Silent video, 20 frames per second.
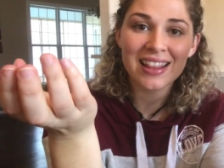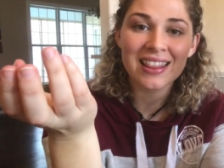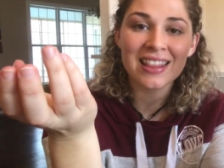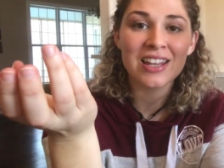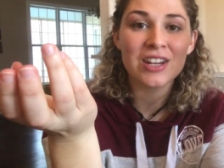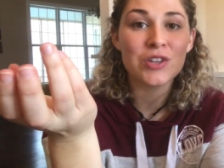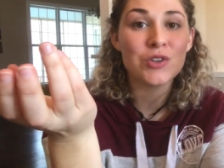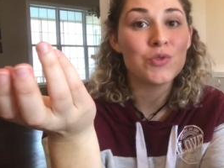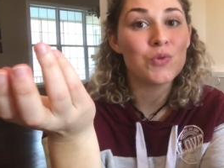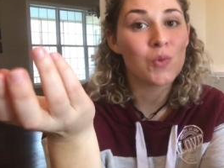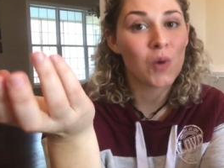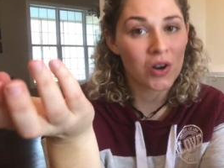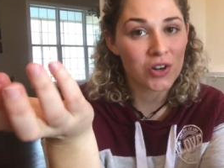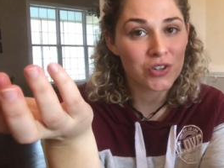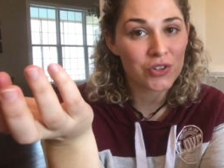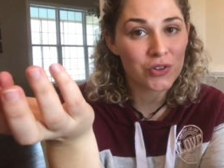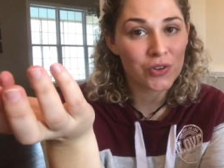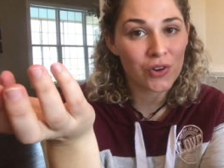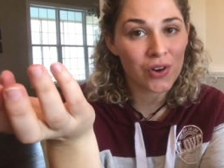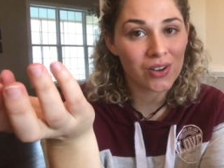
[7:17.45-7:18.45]
then you want
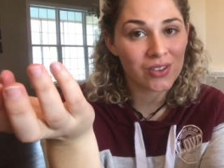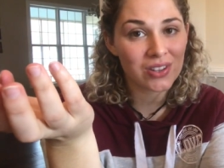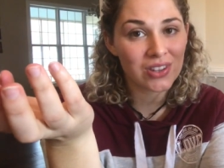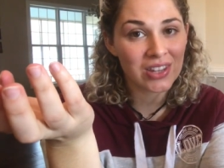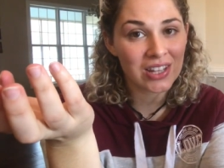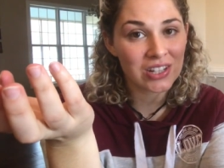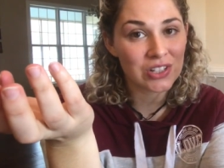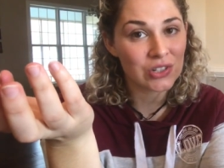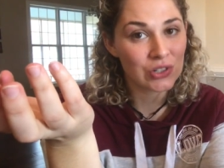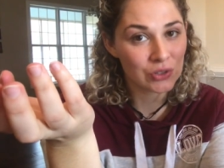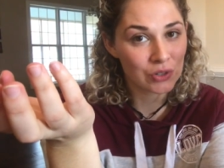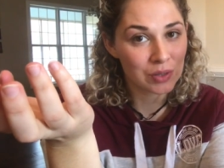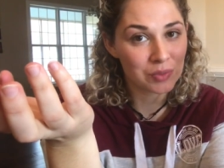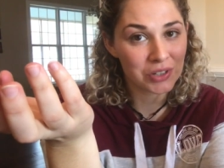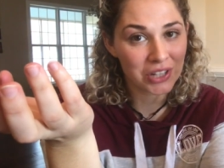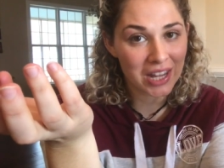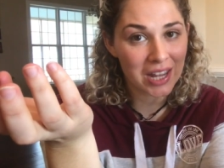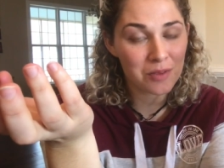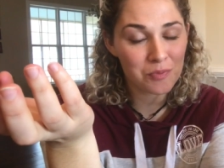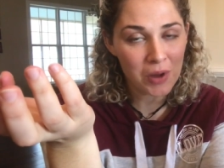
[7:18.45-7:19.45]
to grow the things you normally
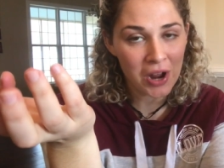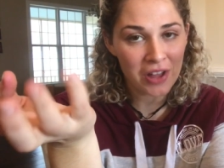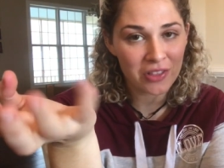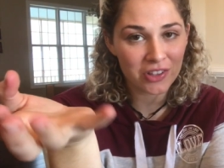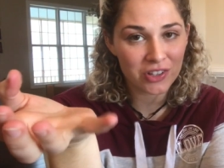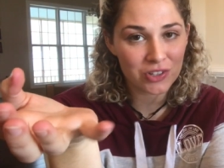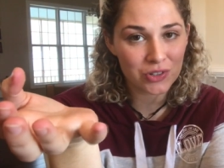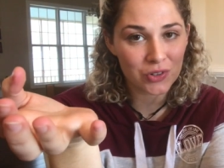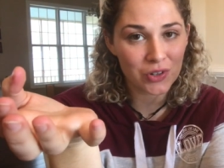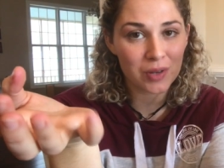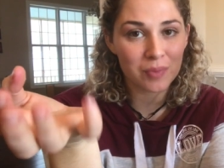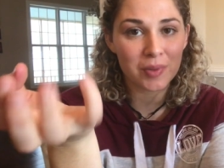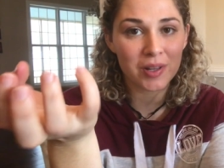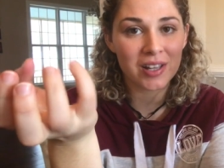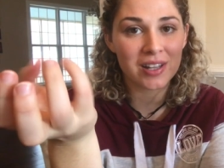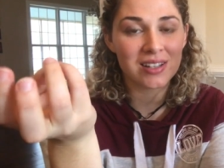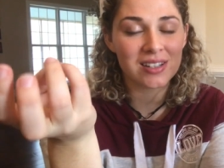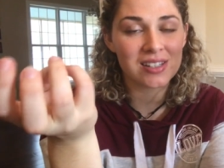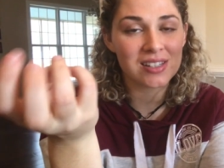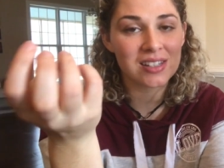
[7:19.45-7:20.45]
can't buy in the store
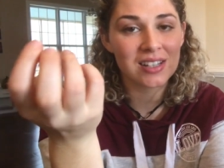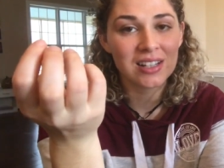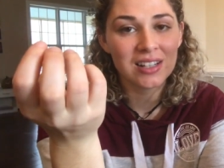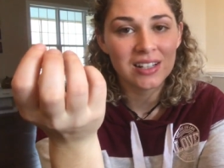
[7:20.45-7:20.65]
because